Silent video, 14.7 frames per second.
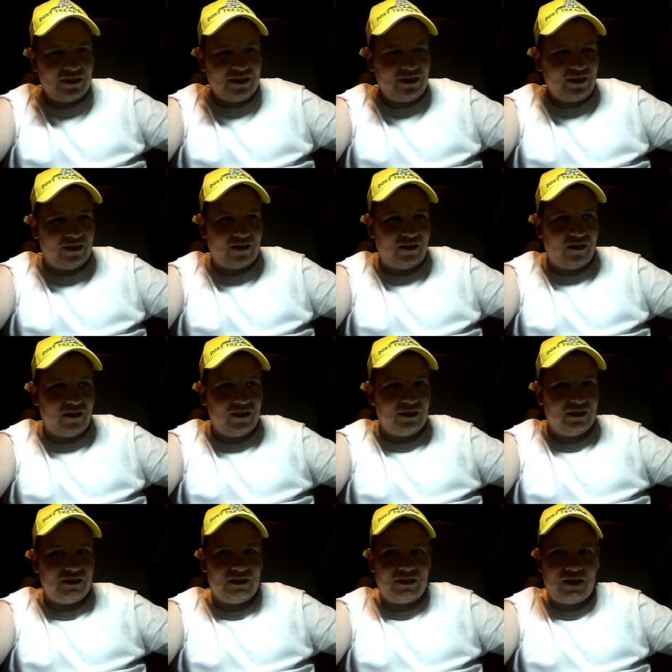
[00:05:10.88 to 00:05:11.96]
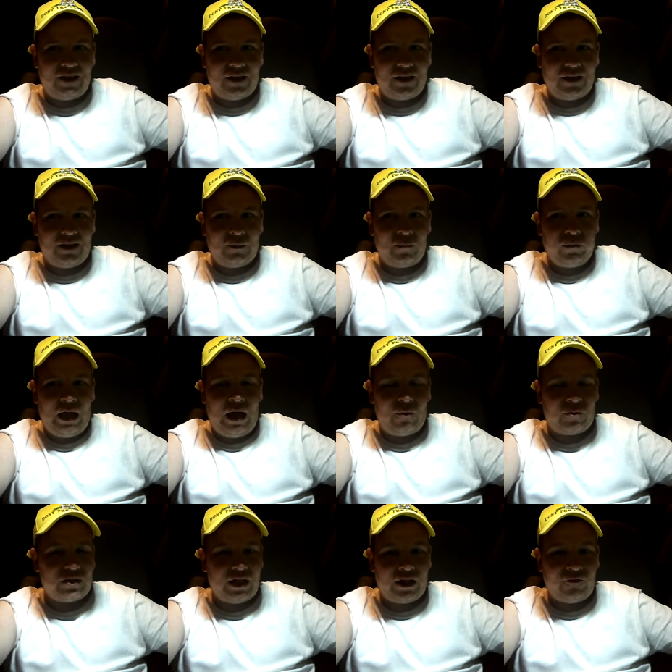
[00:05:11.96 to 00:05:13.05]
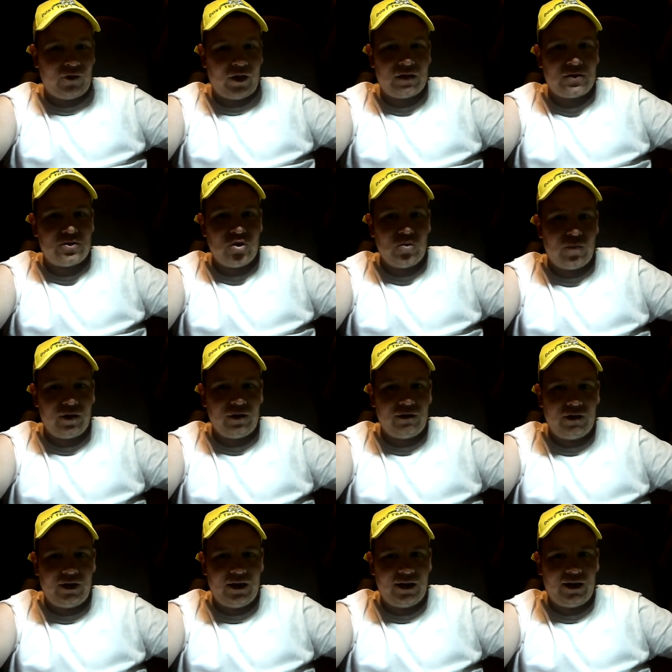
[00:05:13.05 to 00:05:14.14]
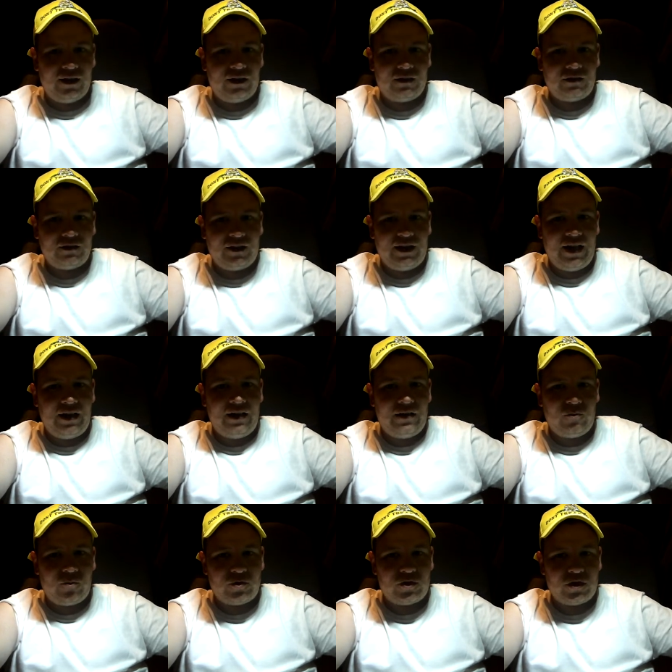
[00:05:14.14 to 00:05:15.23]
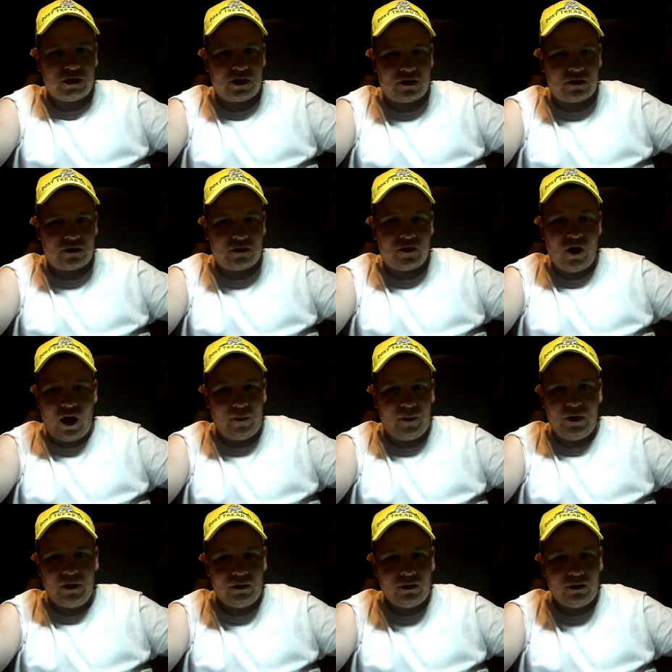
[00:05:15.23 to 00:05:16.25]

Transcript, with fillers: I don't know. I, the, the plot was kind of fucking stupid, and the ending was just dumb.